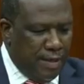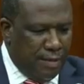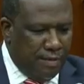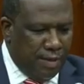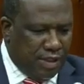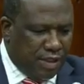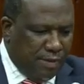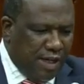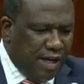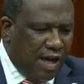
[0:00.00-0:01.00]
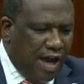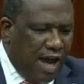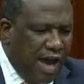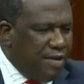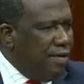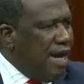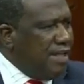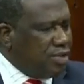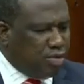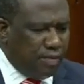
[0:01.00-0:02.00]
Mr. Speaker, I
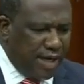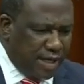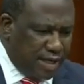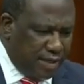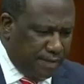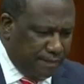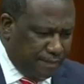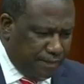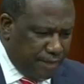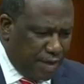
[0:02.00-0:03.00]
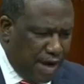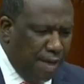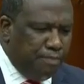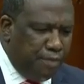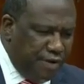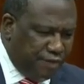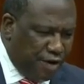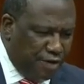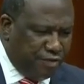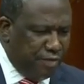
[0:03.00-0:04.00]
rise to make a brief
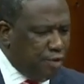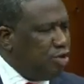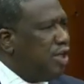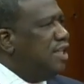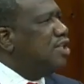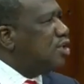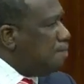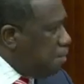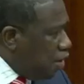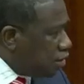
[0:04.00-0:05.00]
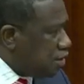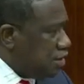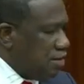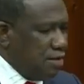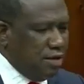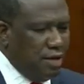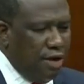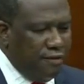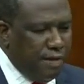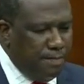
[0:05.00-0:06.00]
contribution in support
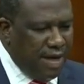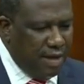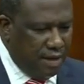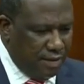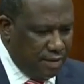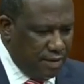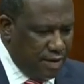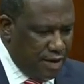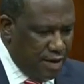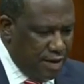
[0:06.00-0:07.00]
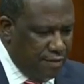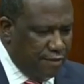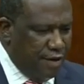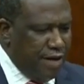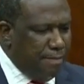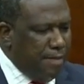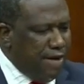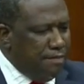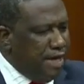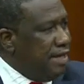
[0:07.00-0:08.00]
of the bill for the
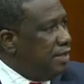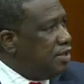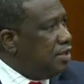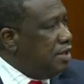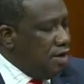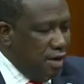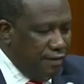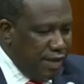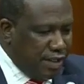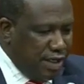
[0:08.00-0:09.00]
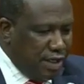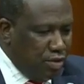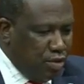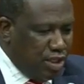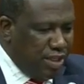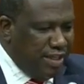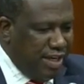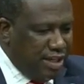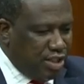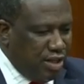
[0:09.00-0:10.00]
amendment of the St. Lucia
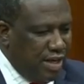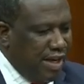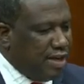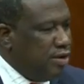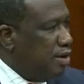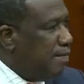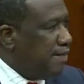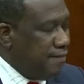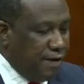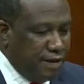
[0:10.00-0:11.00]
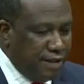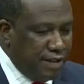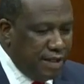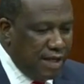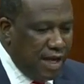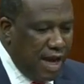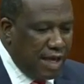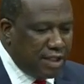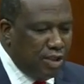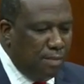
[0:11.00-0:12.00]
National Economic Fund,
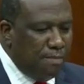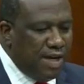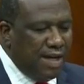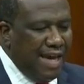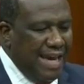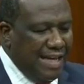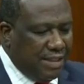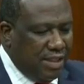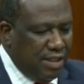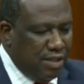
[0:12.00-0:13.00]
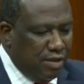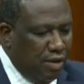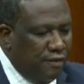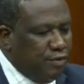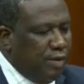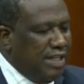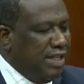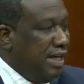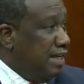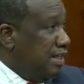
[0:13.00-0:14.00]
Act number 18 of
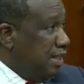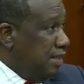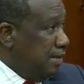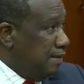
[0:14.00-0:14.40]
2019.